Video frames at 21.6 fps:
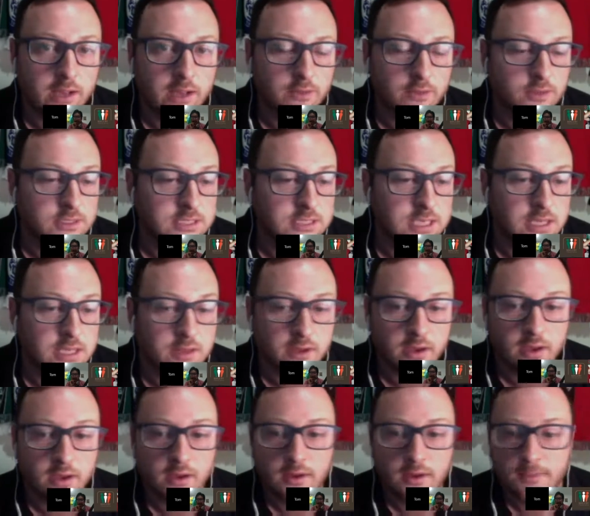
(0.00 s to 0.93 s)
They'll see that,
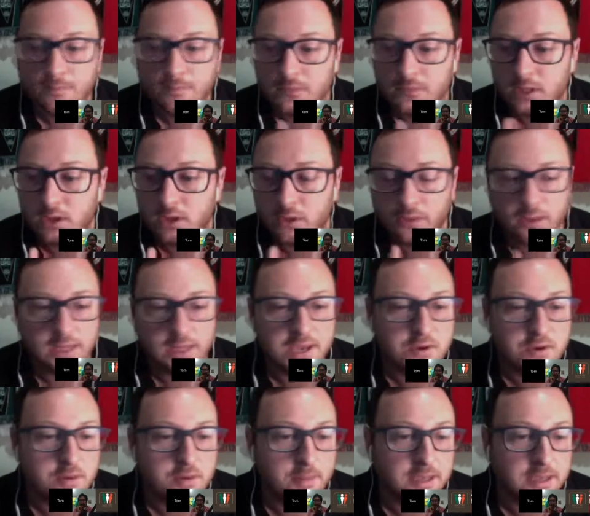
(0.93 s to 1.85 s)
the Liga
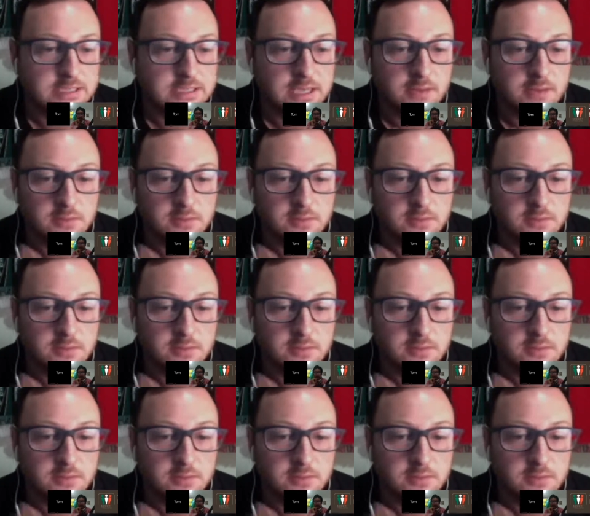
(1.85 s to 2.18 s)
MX teams